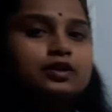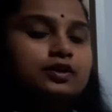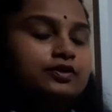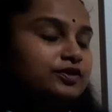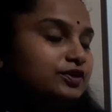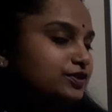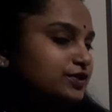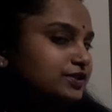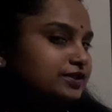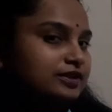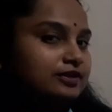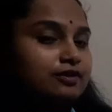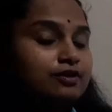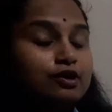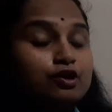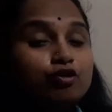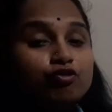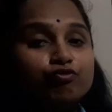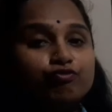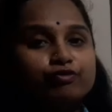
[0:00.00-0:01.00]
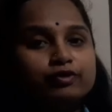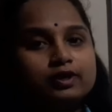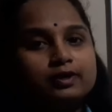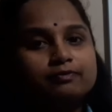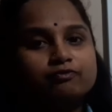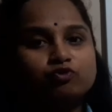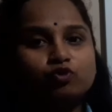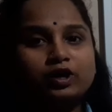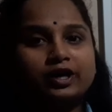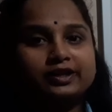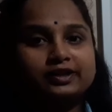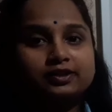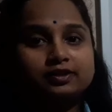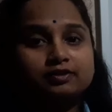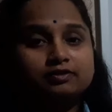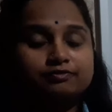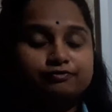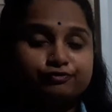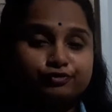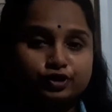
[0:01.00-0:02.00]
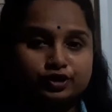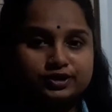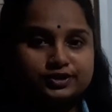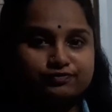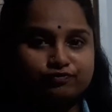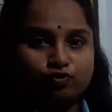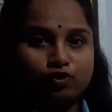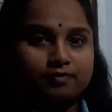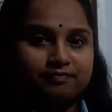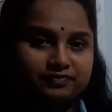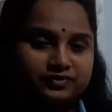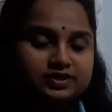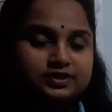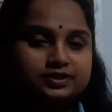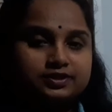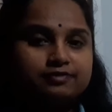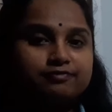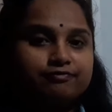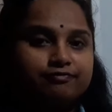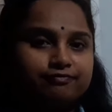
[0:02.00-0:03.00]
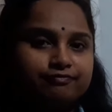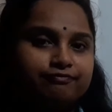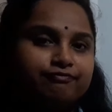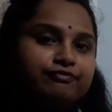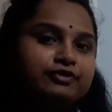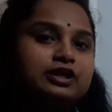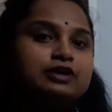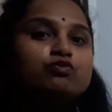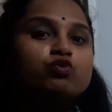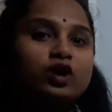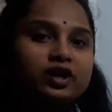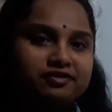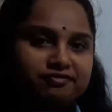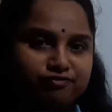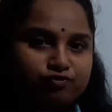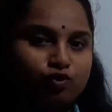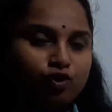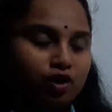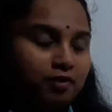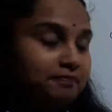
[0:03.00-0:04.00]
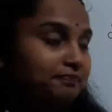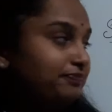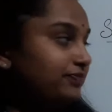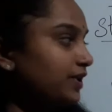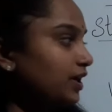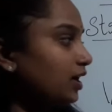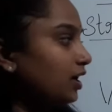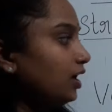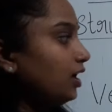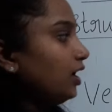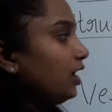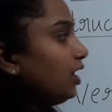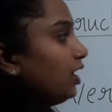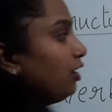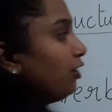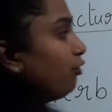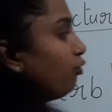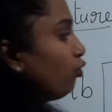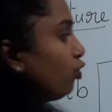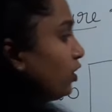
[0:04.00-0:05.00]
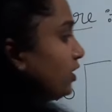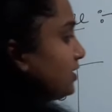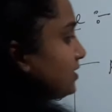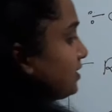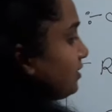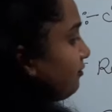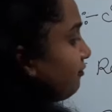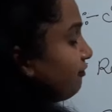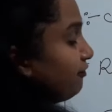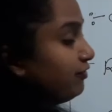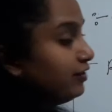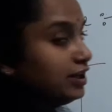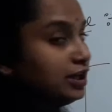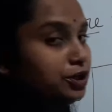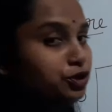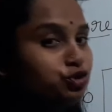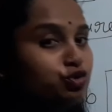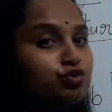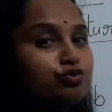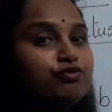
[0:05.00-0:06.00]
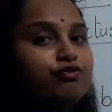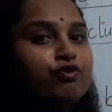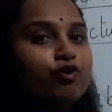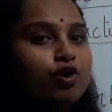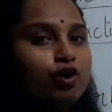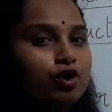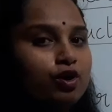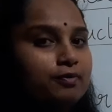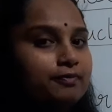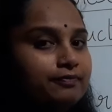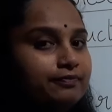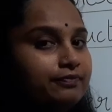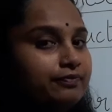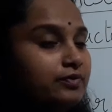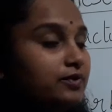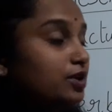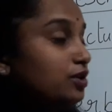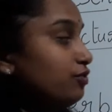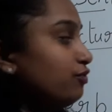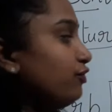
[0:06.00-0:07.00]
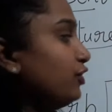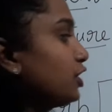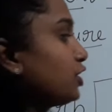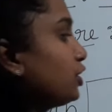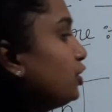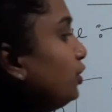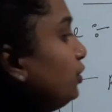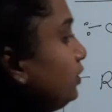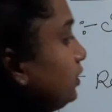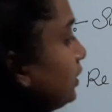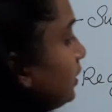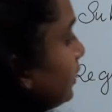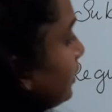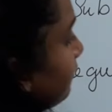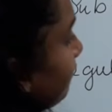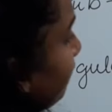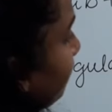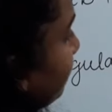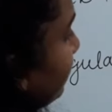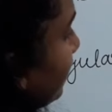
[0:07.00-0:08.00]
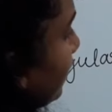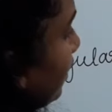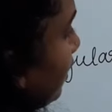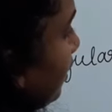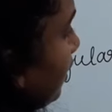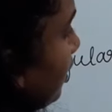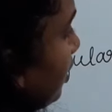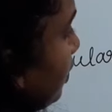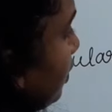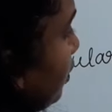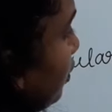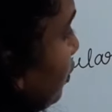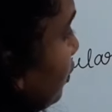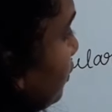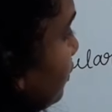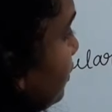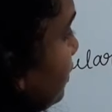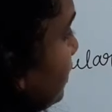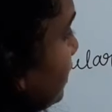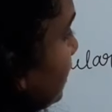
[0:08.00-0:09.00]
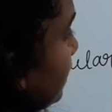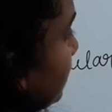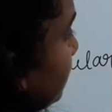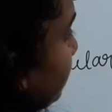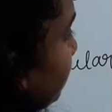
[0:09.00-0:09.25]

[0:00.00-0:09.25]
This is the verb 1 first form. This is the V1 form. What is the V2 form for cook? Cooked.